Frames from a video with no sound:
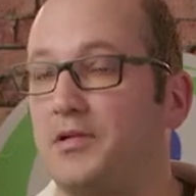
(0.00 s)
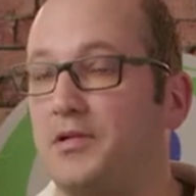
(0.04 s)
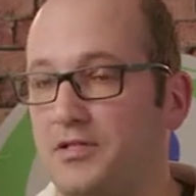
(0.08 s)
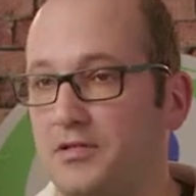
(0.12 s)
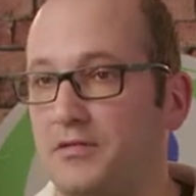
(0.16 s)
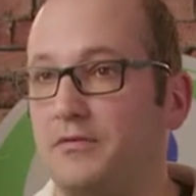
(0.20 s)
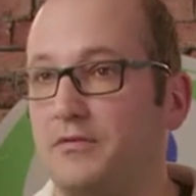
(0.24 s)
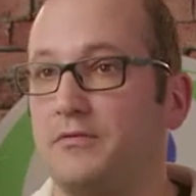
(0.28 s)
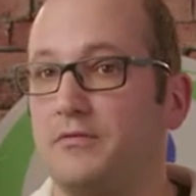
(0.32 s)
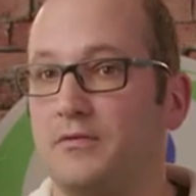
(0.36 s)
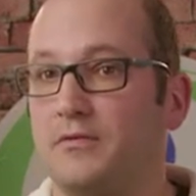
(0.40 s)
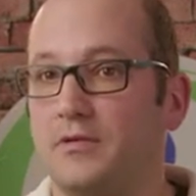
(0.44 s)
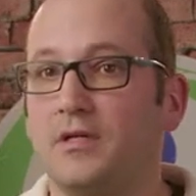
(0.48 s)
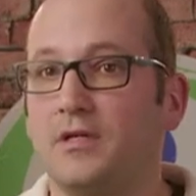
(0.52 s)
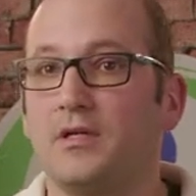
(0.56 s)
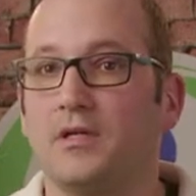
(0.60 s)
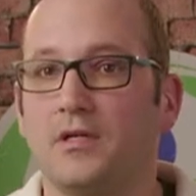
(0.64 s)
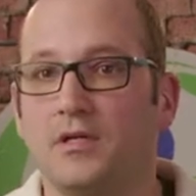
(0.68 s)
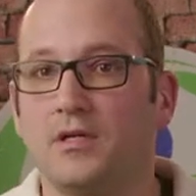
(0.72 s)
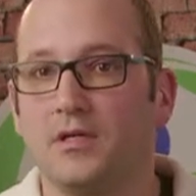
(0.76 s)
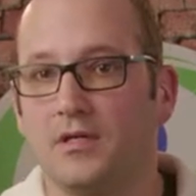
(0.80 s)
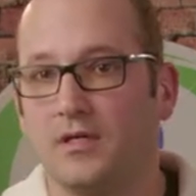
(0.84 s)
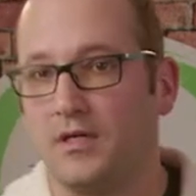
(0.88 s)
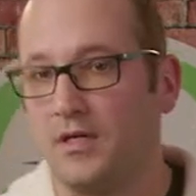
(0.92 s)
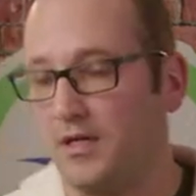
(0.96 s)
to
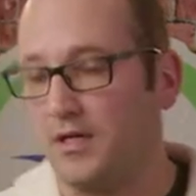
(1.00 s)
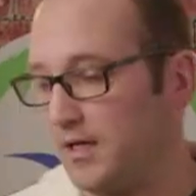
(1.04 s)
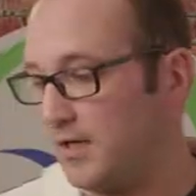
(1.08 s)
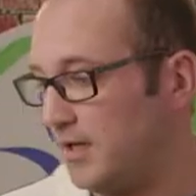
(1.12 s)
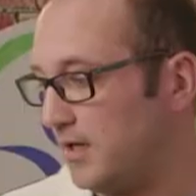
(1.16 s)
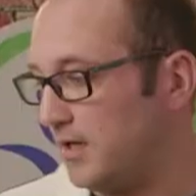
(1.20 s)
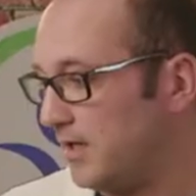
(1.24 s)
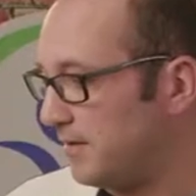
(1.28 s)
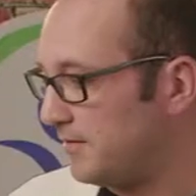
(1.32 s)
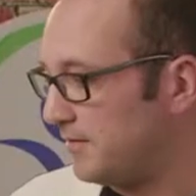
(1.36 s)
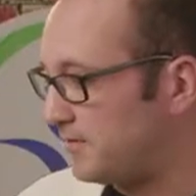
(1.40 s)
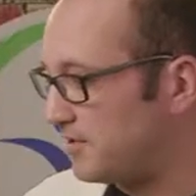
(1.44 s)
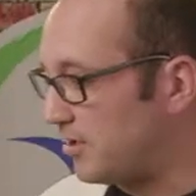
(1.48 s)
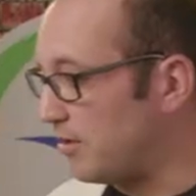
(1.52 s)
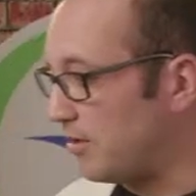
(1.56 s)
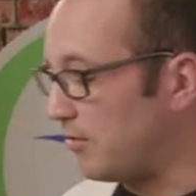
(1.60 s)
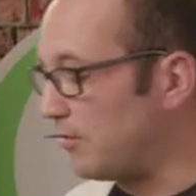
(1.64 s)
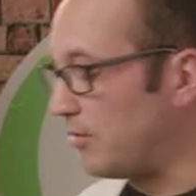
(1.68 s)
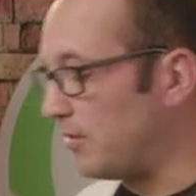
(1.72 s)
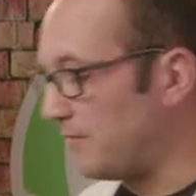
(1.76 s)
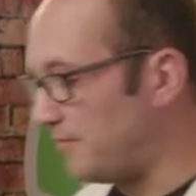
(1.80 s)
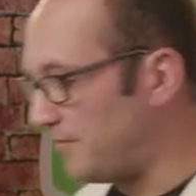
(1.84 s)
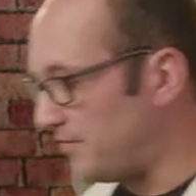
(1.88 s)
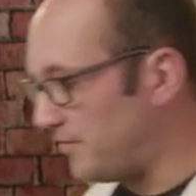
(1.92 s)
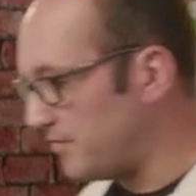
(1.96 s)
uh, to go
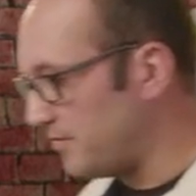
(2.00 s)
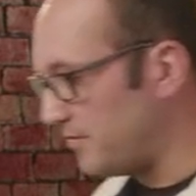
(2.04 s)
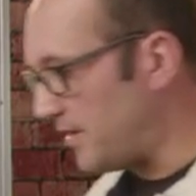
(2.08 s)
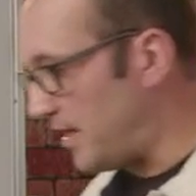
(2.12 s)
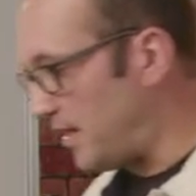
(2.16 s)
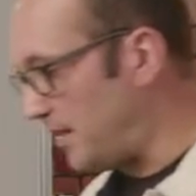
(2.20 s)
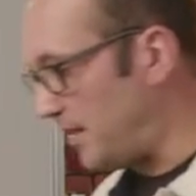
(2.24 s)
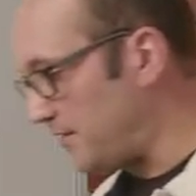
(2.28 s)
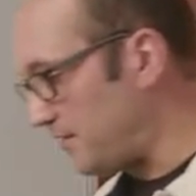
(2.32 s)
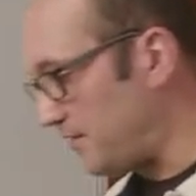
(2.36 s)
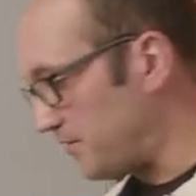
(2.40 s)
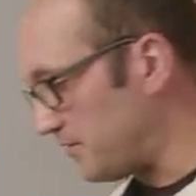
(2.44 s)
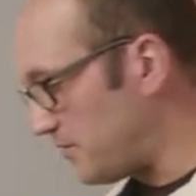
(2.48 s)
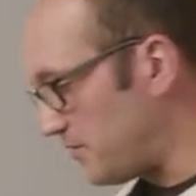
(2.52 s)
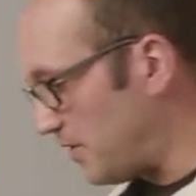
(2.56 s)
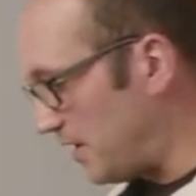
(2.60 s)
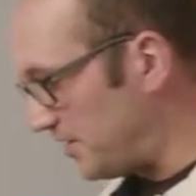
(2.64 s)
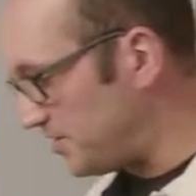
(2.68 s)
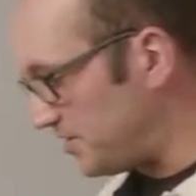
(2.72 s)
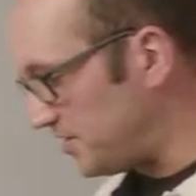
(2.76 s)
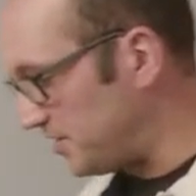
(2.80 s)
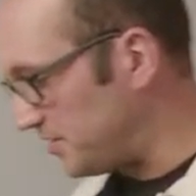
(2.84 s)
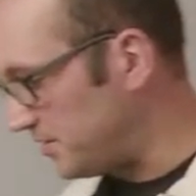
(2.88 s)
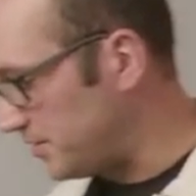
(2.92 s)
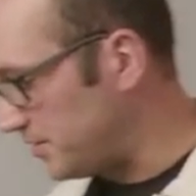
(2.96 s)
over any of those questions